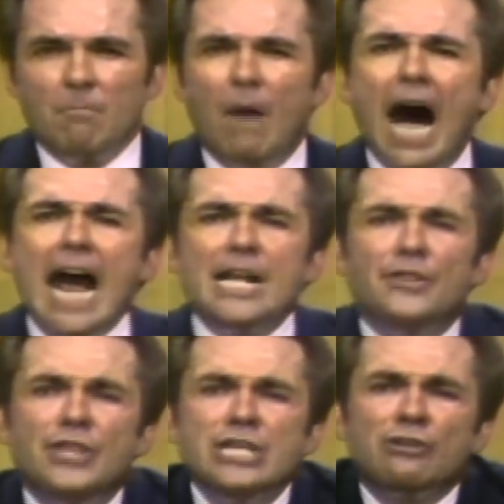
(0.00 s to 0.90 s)
By
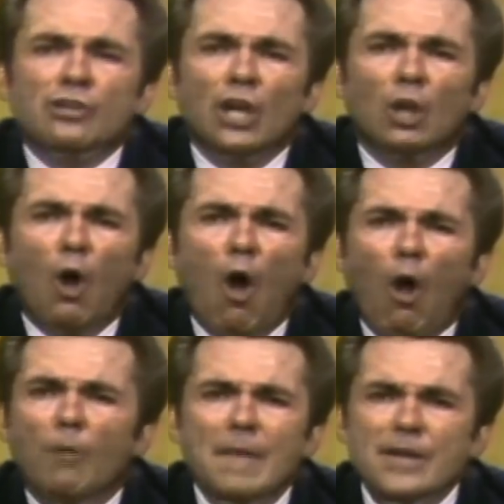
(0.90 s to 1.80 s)
this shall
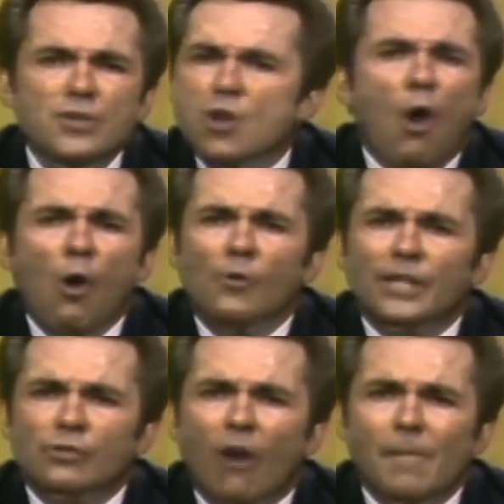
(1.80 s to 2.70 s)
all men know
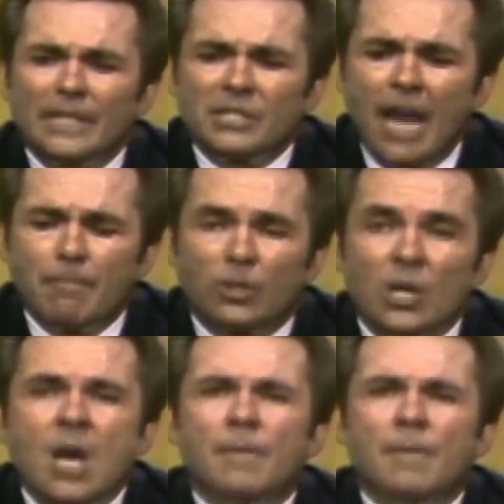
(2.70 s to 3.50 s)
that you are my disciples,